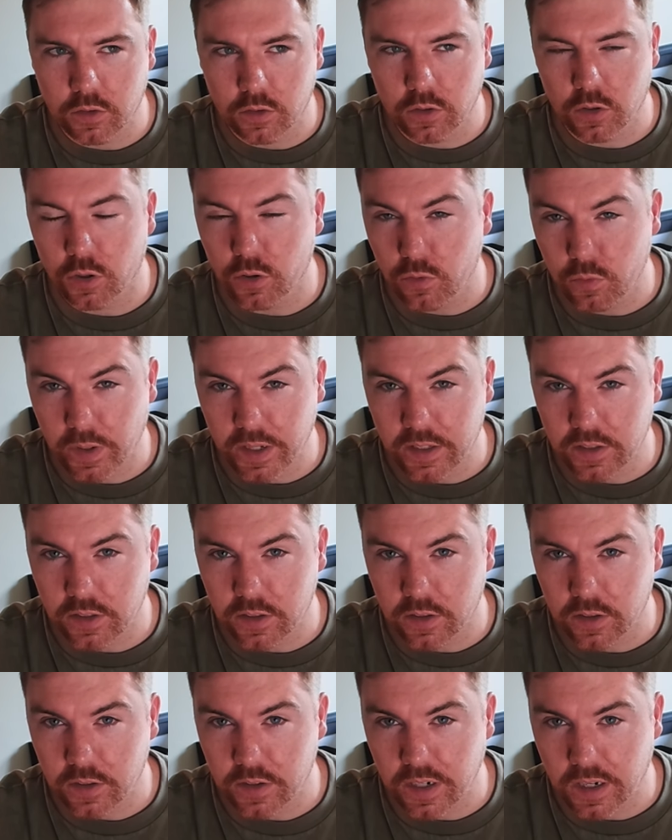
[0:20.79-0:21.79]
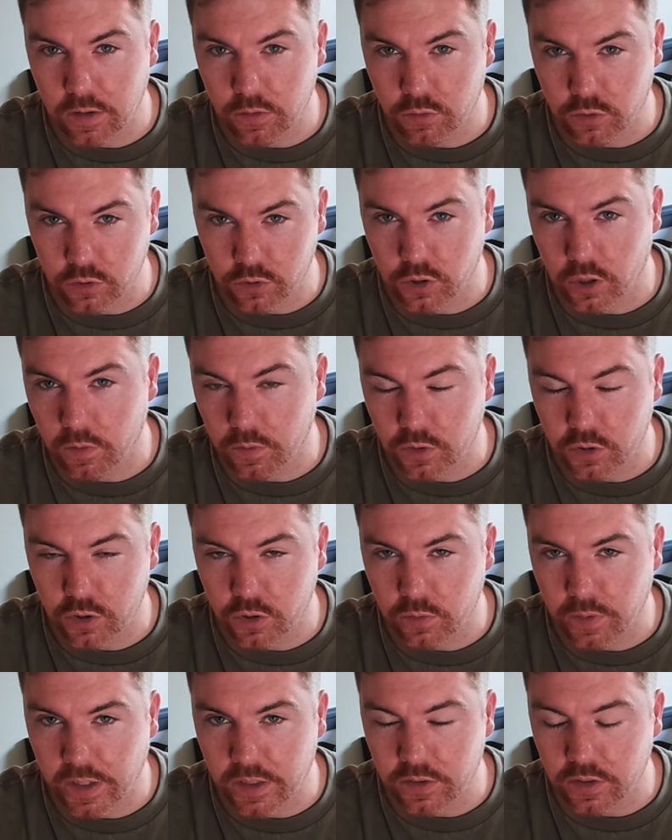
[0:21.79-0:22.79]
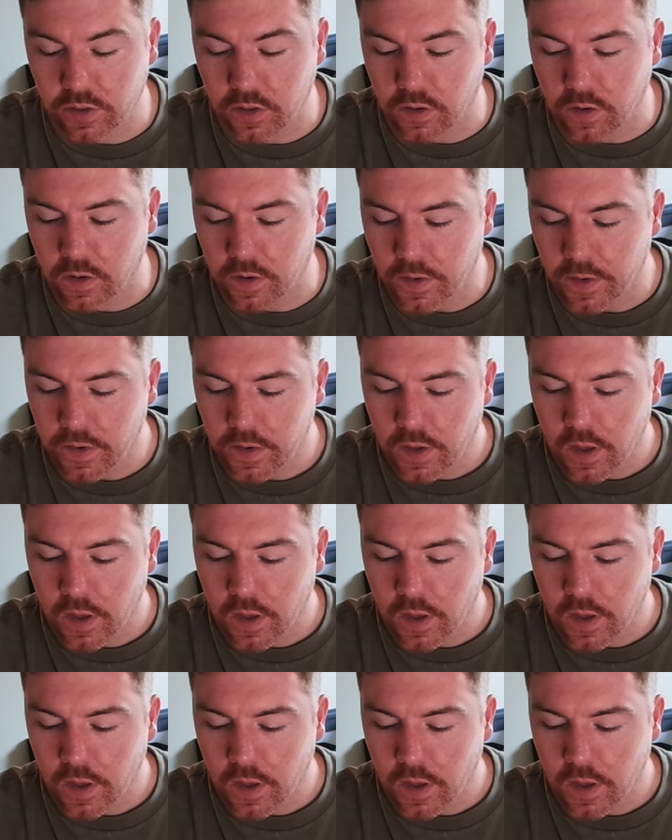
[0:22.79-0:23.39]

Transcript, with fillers: 2 weeks ago now, just over 2 weeks ago.